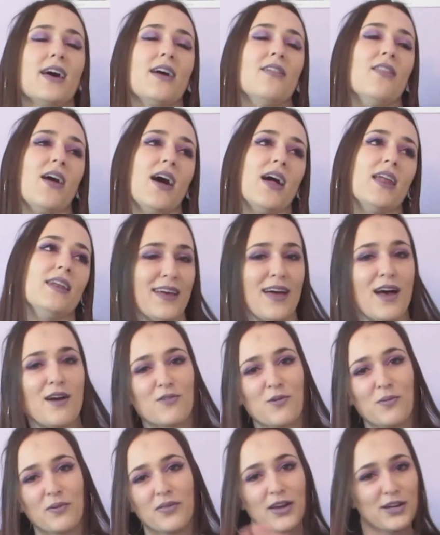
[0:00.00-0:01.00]
and then
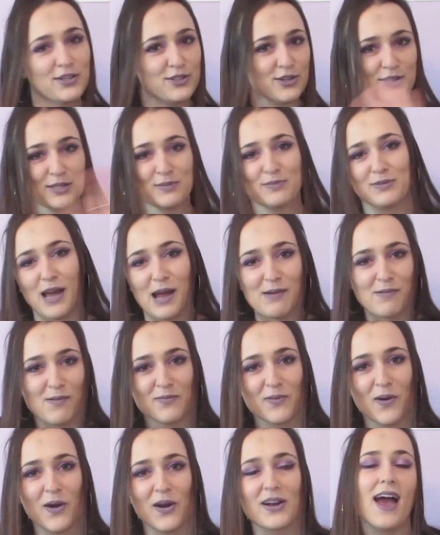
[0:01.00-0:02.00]
everyone like took some time
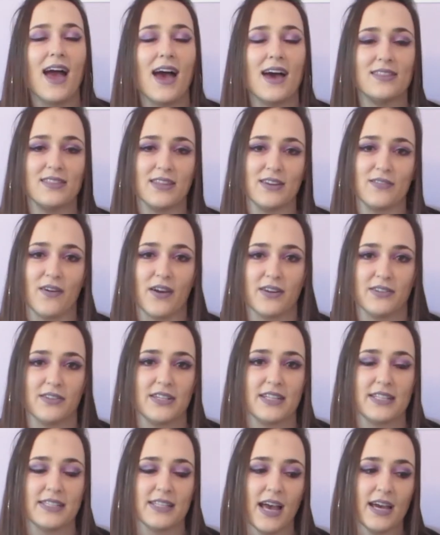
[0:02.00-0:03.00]
apart and they
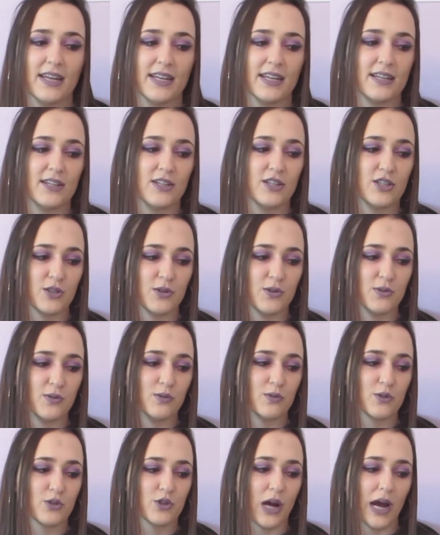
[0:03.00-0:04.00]
finally decided
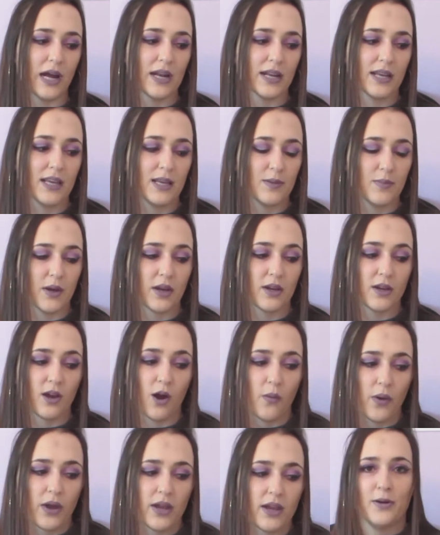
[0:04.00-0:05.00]
to try to keep it
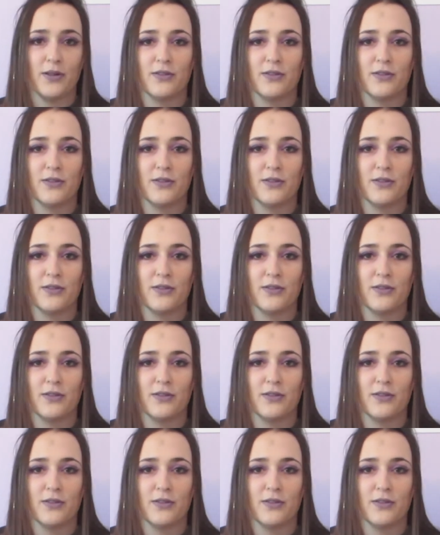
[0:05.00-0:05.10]
going.